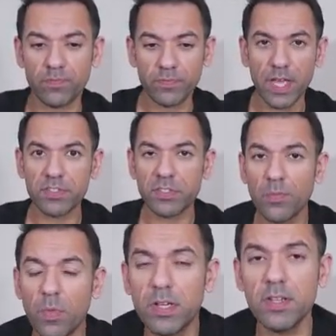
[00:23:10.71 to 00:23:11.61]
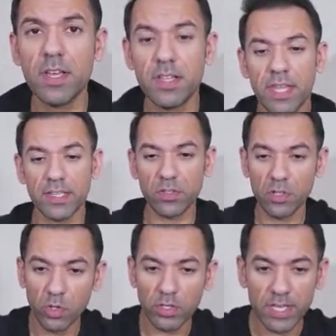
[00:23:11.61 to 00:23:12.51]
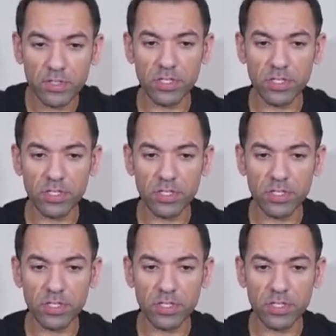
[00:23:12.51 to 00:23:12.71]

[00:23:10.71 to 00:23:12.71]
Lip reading: as someone that's looking to